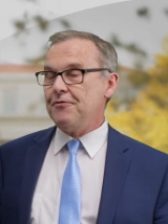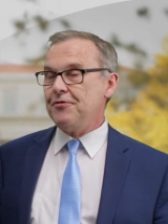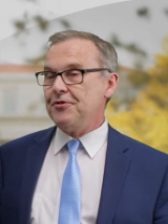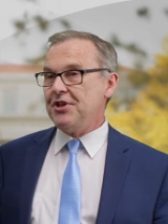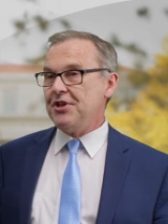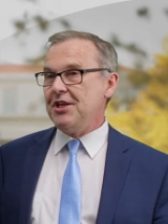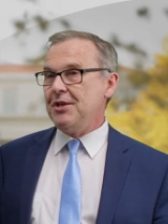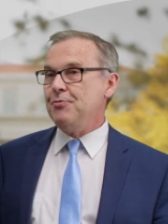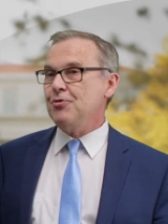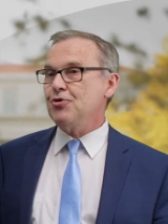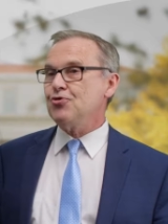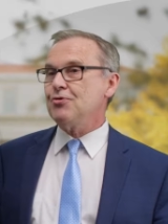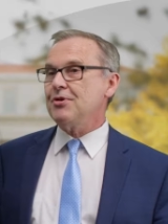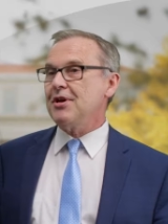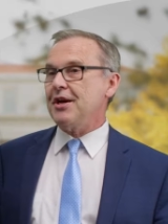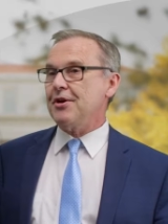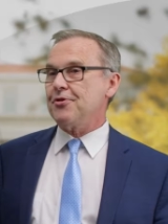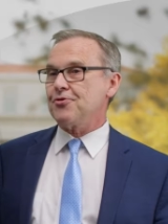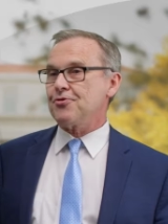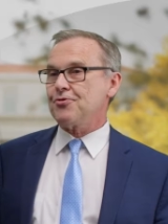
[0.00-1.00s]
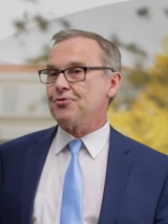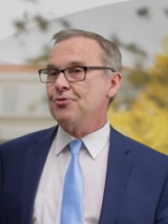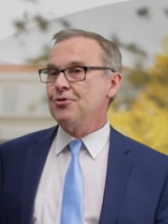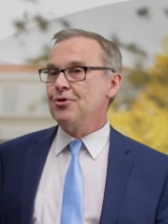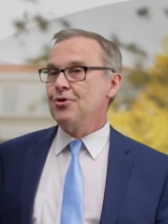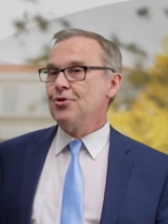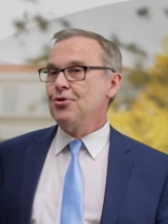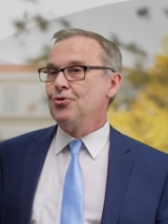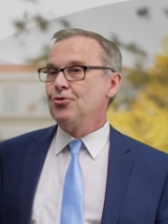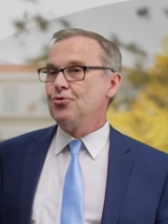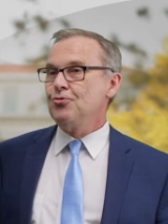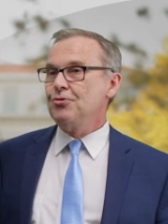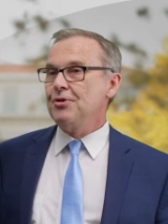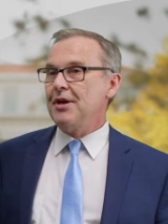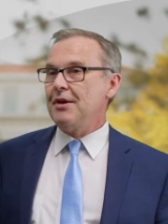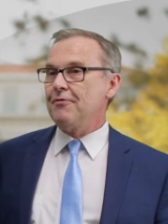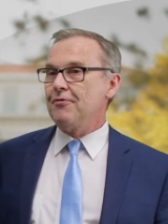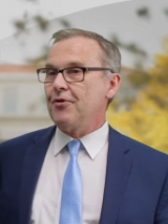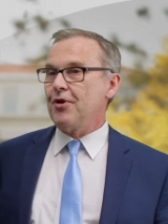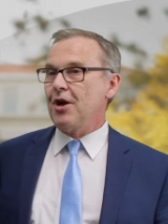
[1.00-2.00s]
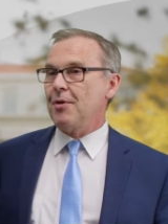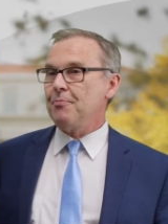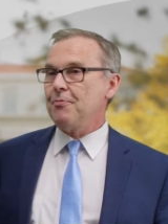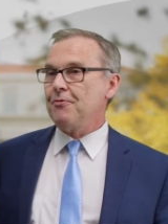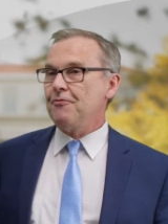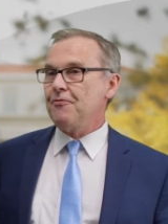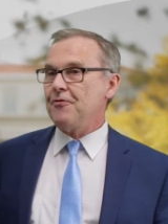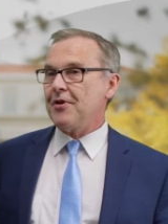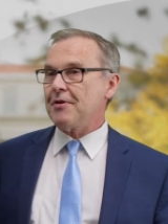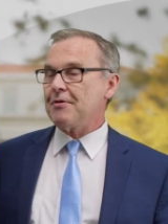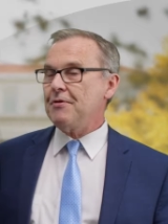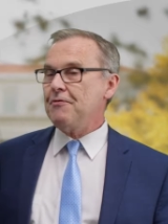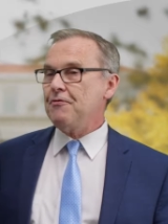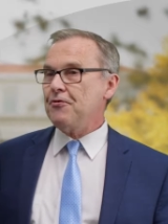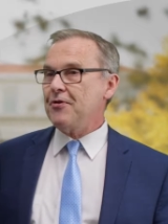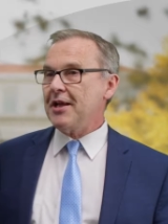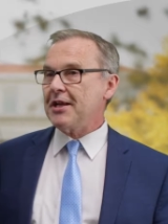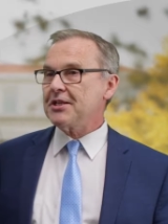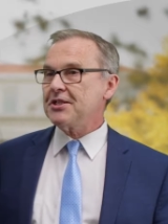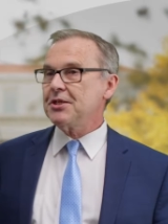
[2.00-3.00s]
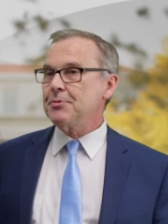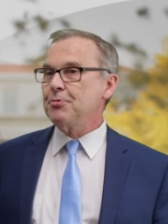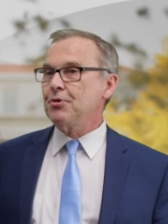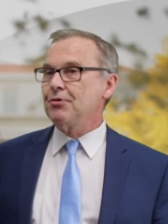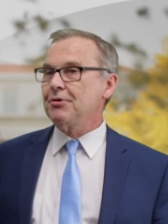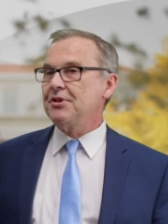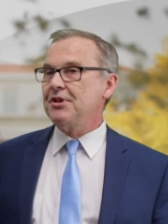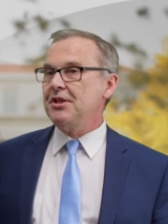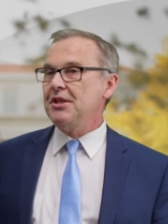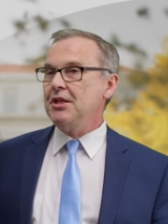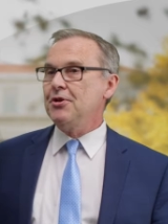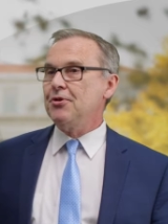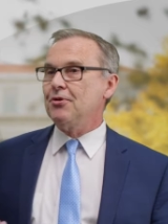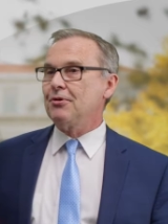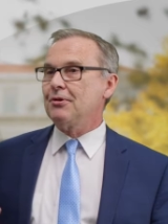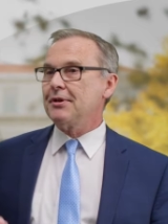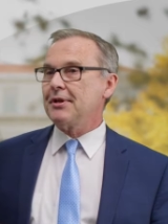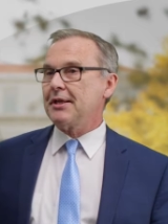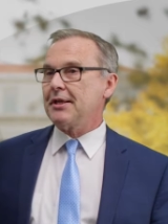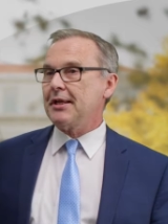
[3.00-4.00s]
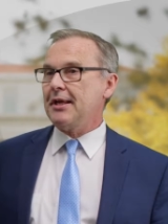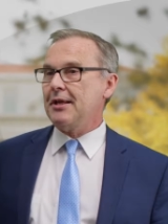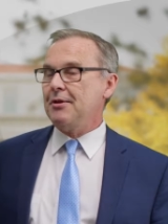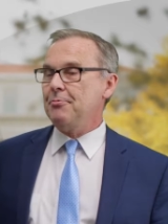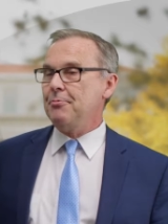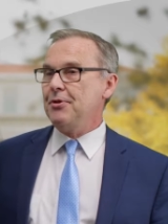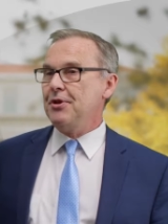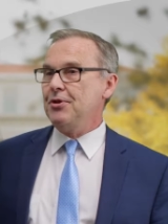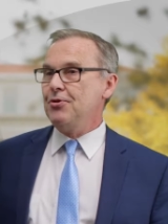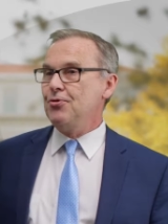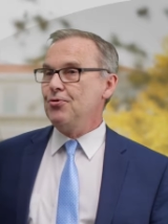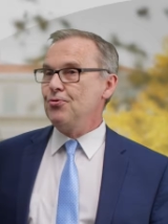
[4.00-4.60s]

have teamed together to develop very flexible needle that can be